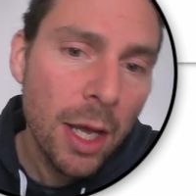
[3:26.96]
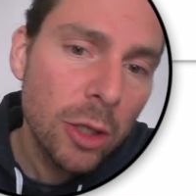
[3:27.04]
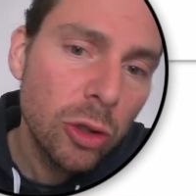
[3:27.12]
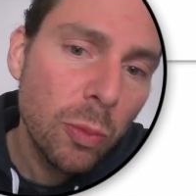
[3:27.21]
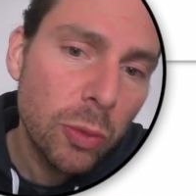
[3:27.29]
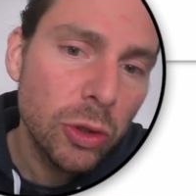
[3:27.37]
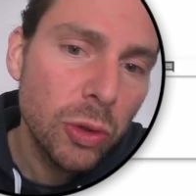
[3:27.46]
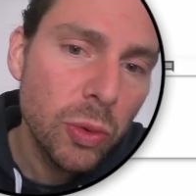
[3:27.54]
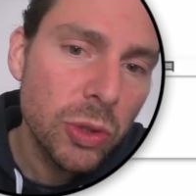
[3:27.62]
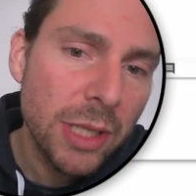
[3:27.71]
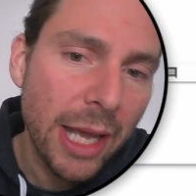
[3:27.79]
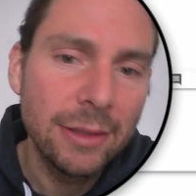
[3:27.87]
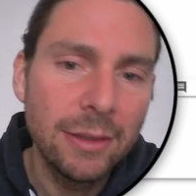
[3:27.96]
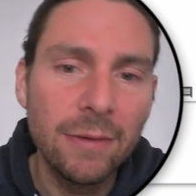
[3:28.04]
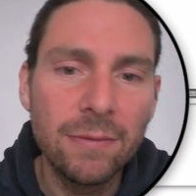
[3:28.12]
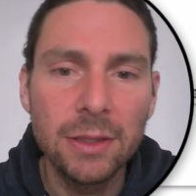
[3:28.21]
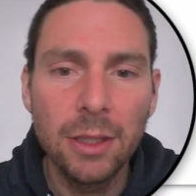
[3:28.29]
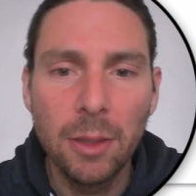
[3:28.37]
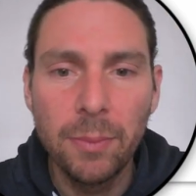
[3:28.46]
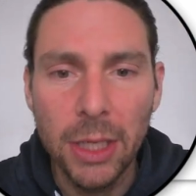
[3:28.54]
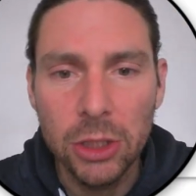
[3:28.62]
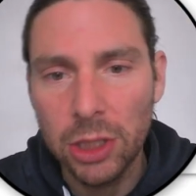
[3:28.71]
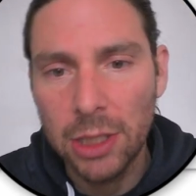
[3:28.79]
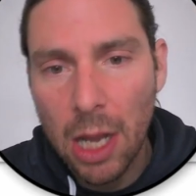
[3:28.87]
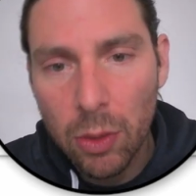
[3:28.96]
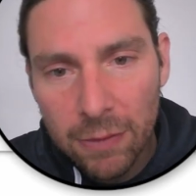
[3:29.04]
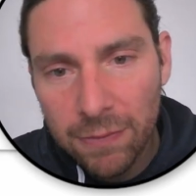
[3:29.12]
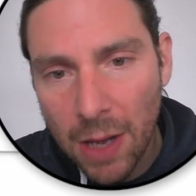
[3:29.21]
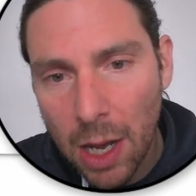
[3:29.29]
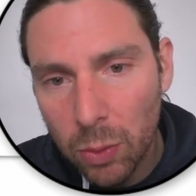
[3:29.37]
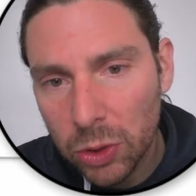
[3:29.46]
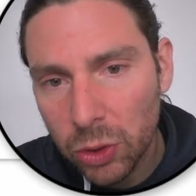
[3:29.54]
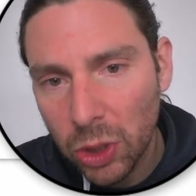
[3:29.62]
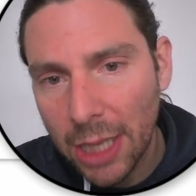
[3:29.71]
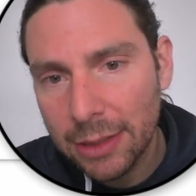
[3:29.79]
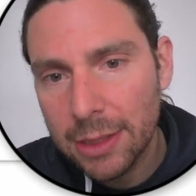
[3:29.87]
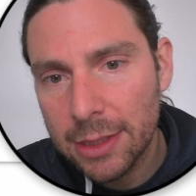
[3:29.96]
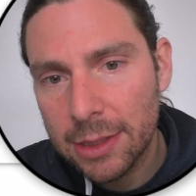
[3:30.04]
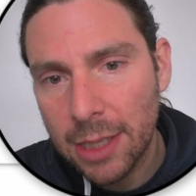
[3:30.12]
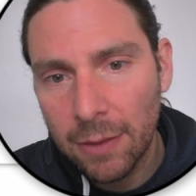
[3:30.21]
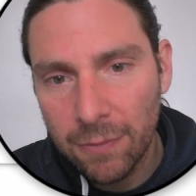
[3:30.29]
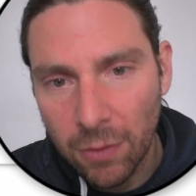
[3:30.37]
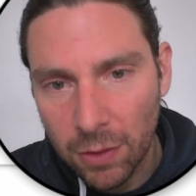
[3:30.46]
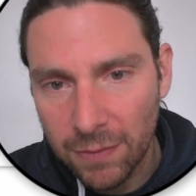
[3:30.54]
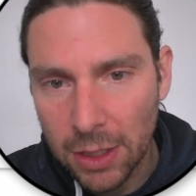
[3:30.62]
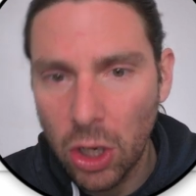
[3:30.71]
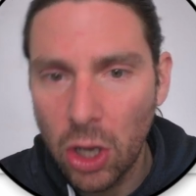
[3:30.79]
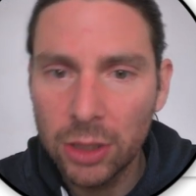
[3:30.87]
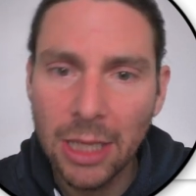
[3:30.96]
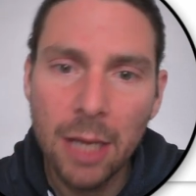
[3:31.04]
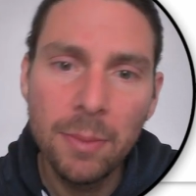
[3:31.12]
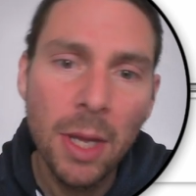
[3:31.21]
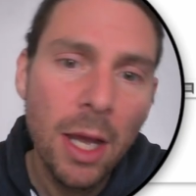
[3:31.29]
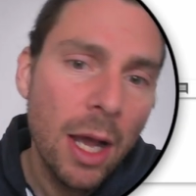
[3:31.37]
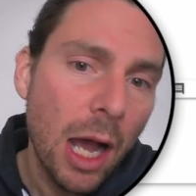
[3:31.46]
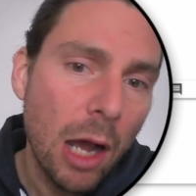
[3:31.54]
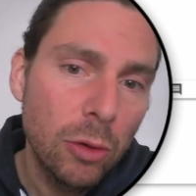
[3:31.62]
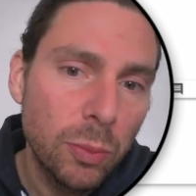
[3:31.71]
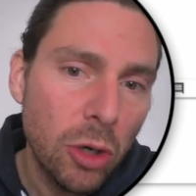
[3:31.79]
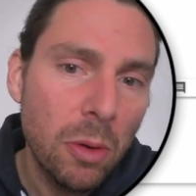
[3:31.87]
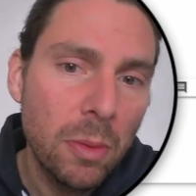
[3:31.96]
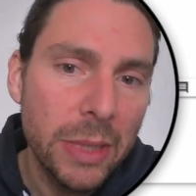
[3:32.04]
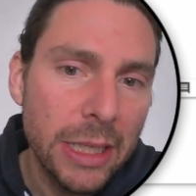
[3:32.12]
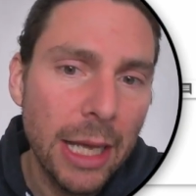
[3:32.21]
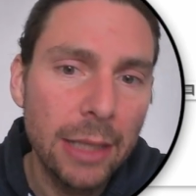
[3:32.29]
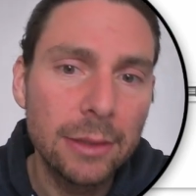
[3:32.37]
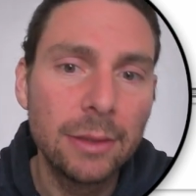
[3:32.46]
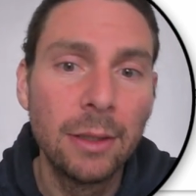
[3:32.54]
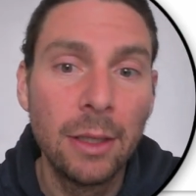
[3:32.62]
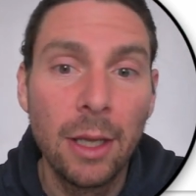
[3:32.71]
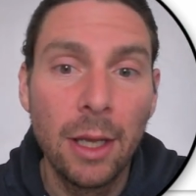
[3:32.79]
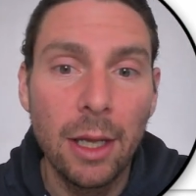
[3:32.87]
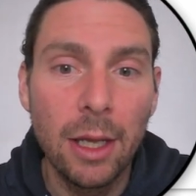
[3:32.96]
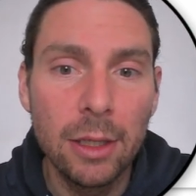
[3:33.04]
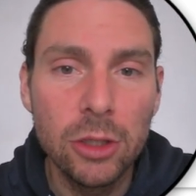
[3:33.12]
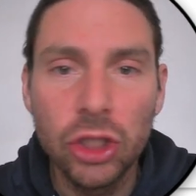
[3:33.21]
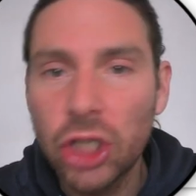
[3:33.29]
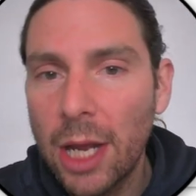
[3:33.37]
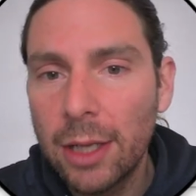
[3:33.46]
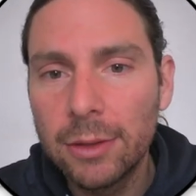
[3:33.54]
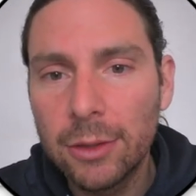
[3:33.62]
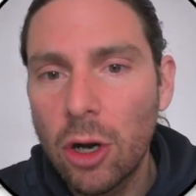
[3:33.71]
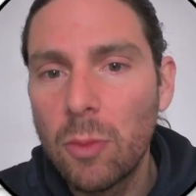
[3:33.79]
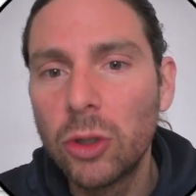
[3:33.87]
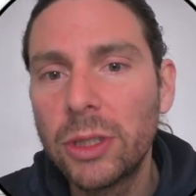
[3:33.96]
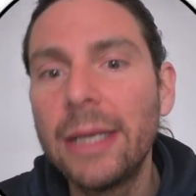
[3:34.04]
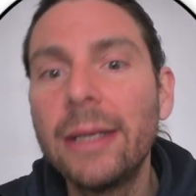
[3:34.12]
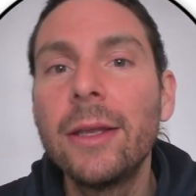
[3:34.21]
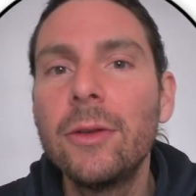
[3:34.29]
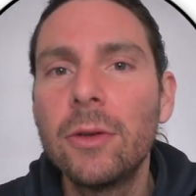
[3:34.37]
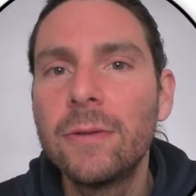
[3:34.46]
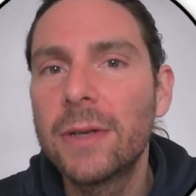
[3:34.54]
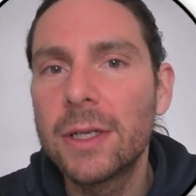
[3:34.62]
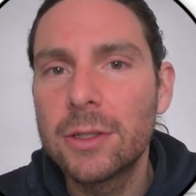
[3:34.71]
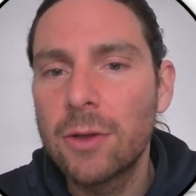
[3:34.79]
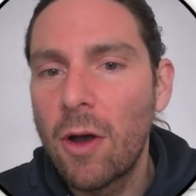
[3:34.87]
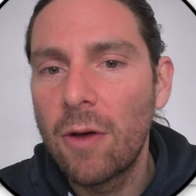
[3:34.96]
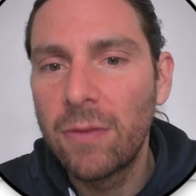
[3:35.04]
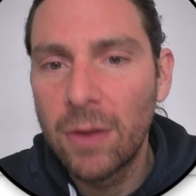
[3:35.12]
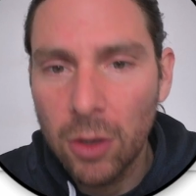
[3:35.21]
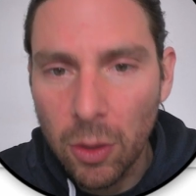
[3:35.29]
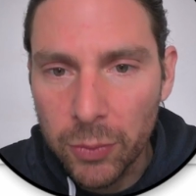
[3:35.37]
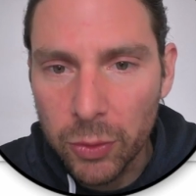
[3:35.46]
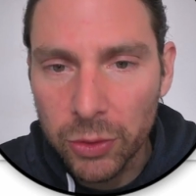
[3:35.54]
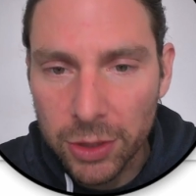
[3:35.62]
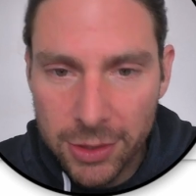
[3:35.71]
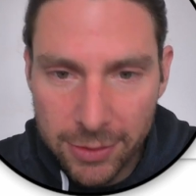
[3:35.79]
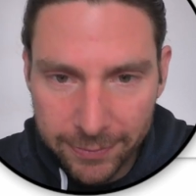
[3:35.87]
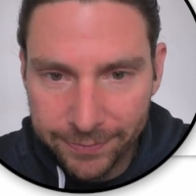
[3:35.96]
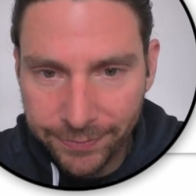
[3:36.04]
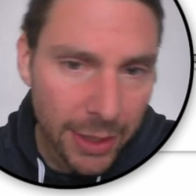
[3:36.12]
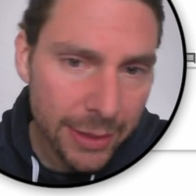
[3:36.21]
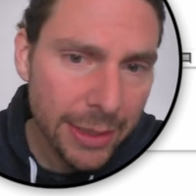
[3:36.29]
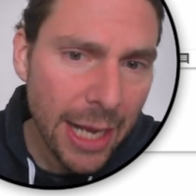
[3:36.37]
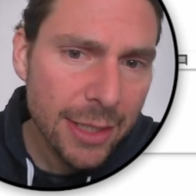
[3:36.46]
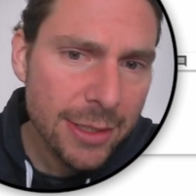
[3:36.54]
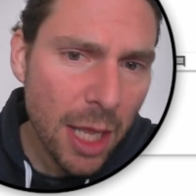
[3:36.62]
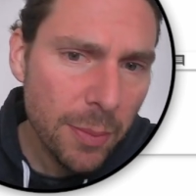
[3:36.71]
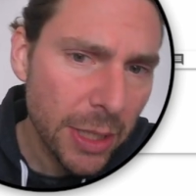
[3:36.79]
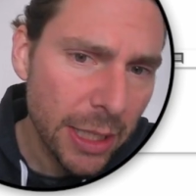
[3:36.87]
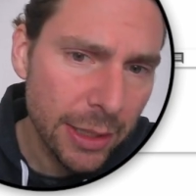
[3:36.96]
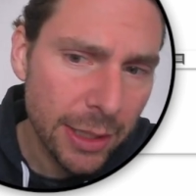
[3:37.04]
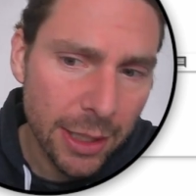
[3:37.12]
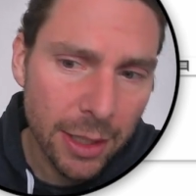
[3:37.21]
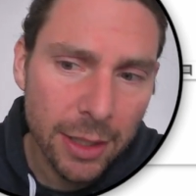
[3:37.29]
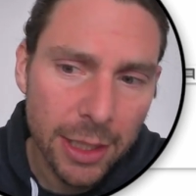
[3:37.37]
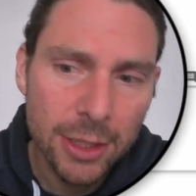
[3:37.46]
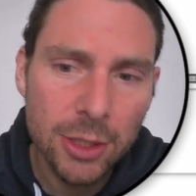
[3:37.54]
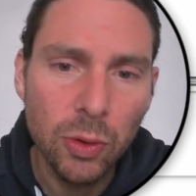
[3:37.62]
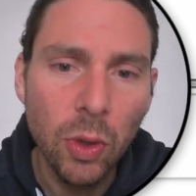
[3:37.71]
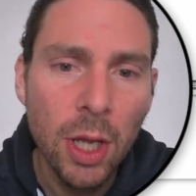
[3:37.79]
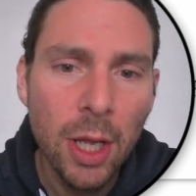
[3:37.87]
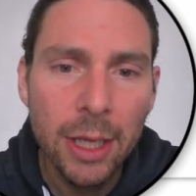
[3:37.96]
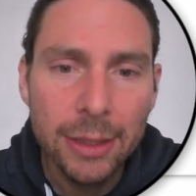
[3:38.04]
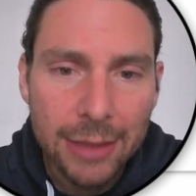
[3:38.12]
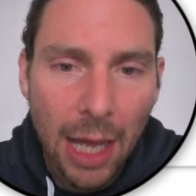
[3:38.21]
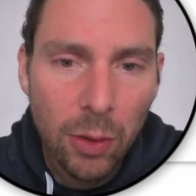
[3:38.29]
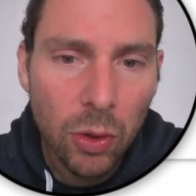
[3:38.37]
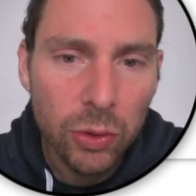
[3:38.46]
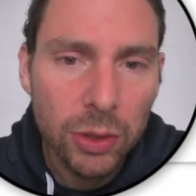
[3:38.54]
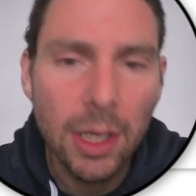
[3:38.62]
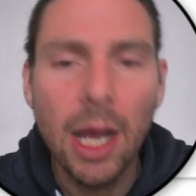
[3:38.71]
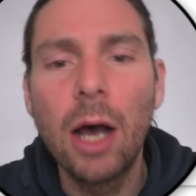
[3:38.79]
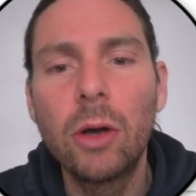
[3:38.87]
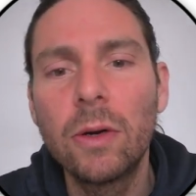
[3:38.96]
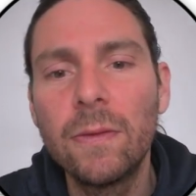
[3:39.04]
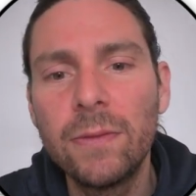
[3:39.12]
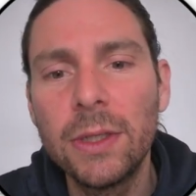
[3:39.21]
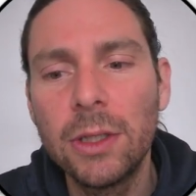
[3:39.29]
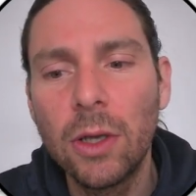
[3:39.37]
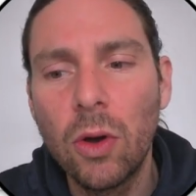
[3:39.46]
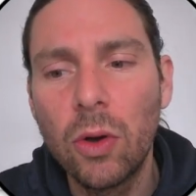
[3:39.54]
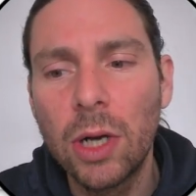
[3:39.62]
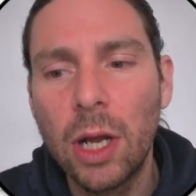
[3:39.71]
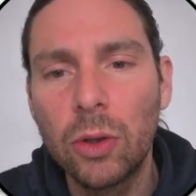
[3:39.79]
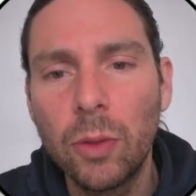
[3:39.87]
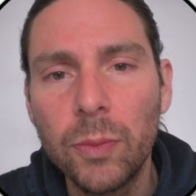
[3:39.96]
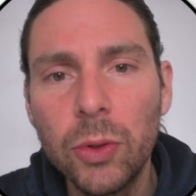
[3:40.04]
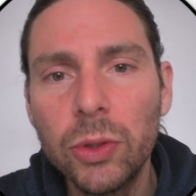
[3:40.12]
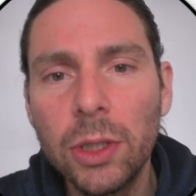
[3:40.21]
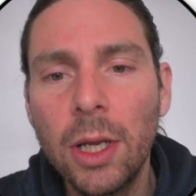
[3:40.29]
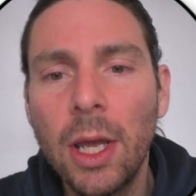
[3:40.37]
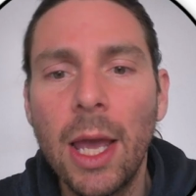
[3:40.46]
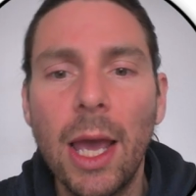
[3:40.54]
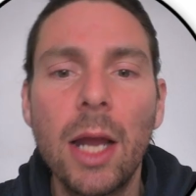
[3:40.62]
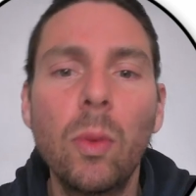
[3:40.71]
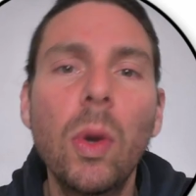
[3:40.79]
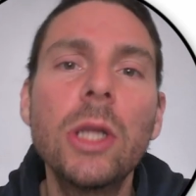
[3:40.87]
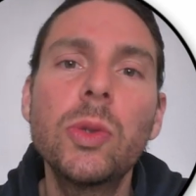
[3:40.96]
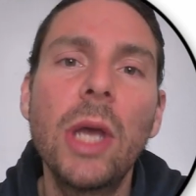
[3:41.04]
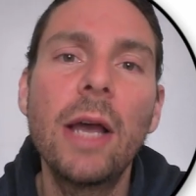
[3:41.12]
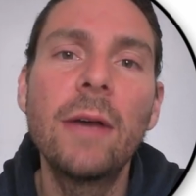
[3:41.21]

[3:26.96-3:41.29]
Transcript: to produce a different picture. Now, if I were to let this run for a very long time, I would probably get a giant robot in a universe of computers. The next step in here is to download our video on our computer. And once we have